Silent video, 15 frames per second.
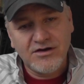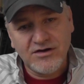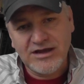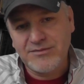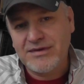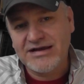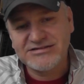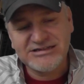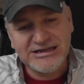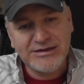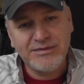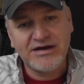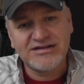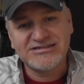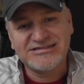Okay, Matt's
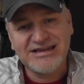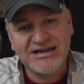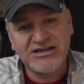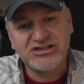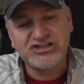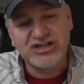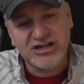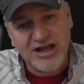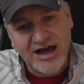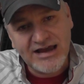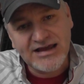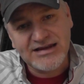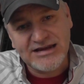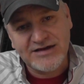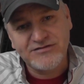email is dated
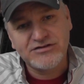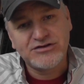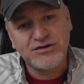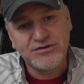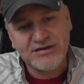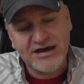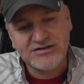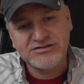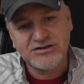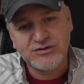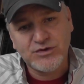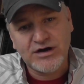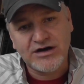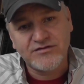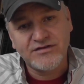July 11,
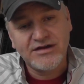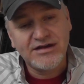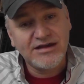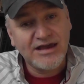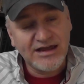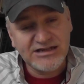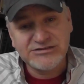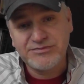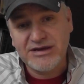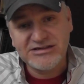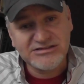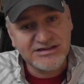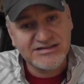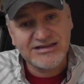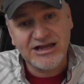2012, and he's
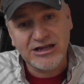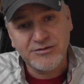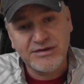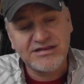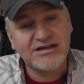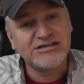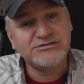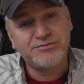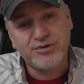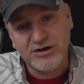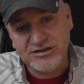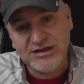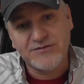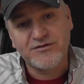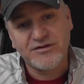basically telling me that he's
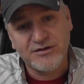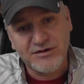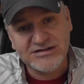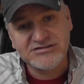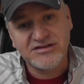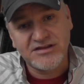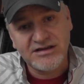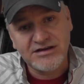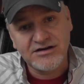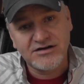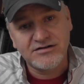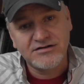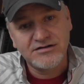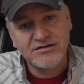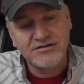booked up for the rest of the
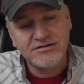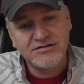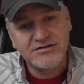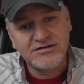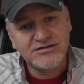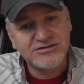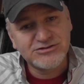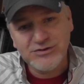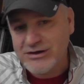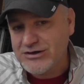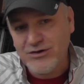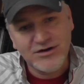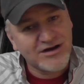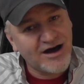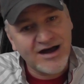year. So I
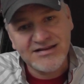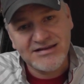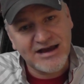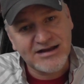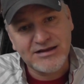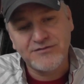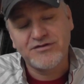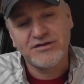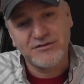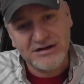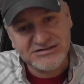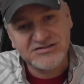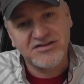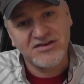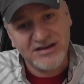don't contact him for the
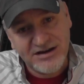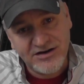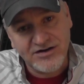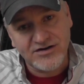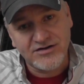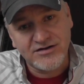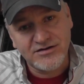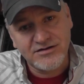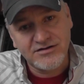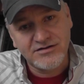rest of the year.